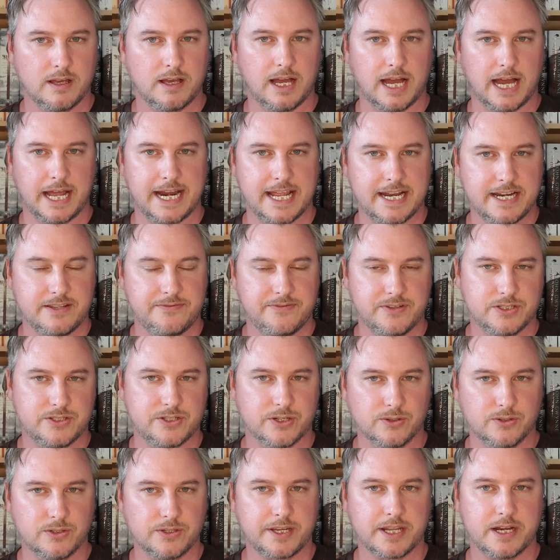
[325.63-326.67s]
And then if you're
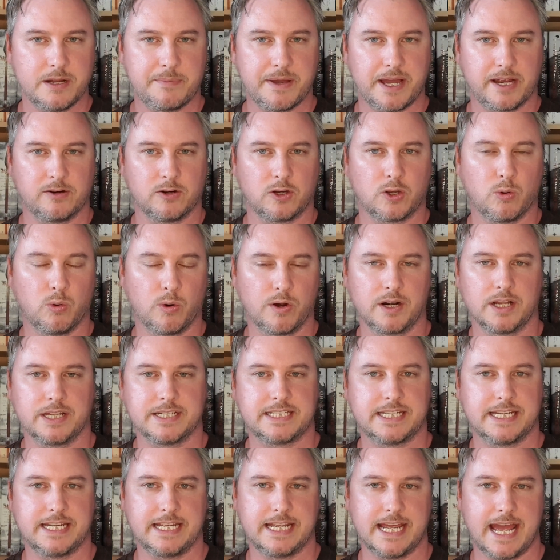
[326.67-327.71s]
talking about
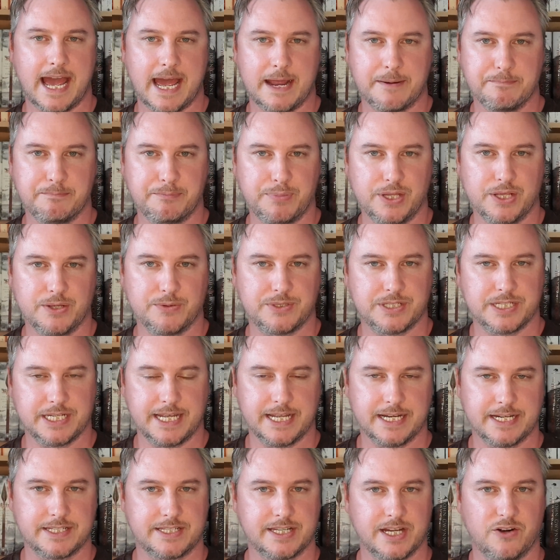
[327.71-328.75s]
quality and beauty
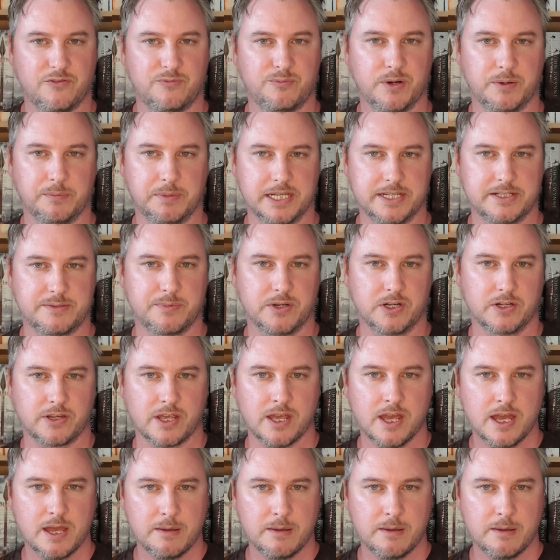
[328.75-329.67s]
in a self-published book,